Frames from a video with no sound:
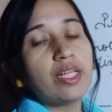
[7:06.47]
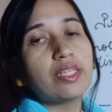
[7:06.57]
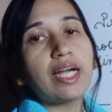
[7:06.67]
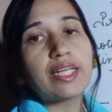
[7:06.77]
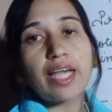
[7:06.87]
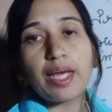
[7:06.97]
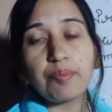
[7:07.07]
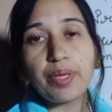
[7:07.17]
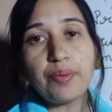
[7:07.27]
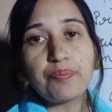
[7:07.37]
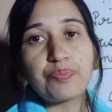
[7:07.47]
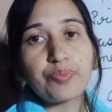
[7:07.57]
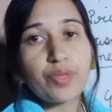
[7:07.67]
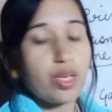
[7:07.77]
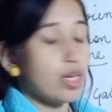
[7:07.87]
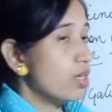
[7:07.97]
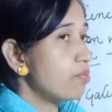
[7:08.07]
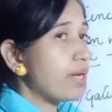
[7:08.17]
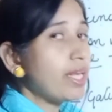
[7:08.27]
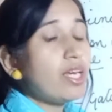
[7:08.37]
That can be
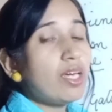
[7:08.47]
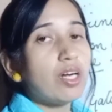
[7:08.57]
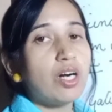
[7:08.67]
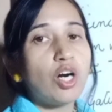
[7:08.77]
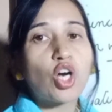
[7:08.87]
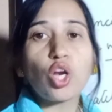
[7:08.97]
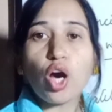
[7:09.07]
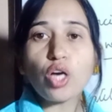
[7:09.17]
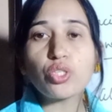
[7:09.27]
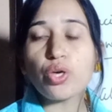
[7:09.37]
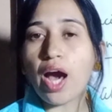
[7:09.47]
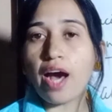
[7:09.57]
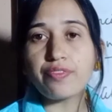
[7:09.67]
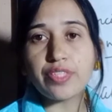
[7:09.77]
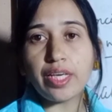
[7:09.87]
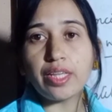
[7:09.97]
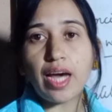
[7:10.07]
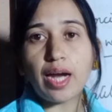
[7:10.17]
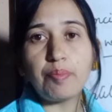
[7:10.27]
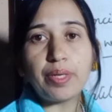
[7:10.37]
many clocks you have seen
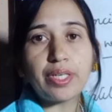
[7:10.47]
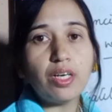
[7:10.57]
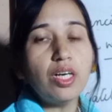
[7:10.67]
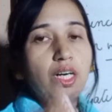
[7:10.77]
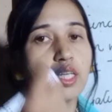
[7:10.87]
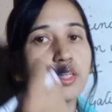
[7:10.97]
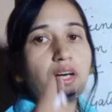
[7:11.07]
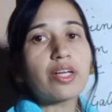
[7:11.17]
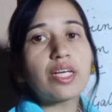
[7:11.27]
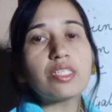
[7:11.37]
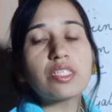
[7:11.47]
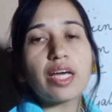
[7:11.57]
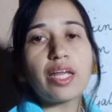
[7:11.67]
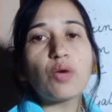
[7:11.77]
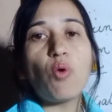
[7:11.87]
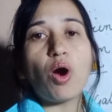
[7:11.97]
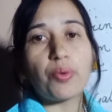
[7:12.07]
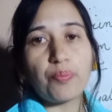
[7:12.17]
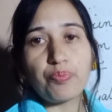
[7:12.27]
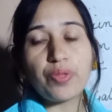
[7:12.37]
that better. They are containing what?
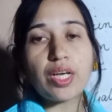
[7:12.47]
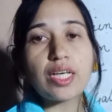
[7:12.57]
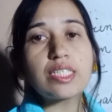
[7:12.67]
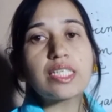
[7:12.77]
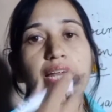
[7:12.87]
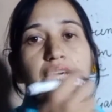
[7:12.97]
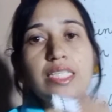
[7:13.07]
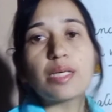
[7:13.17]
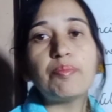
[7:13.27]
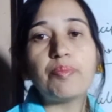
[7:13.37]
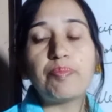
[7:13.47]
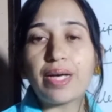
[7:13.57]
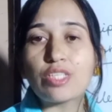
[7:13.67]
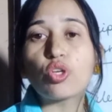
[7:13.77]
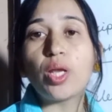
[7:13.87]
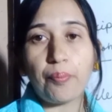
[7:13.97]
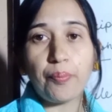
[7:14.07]
They're containing some pendulum.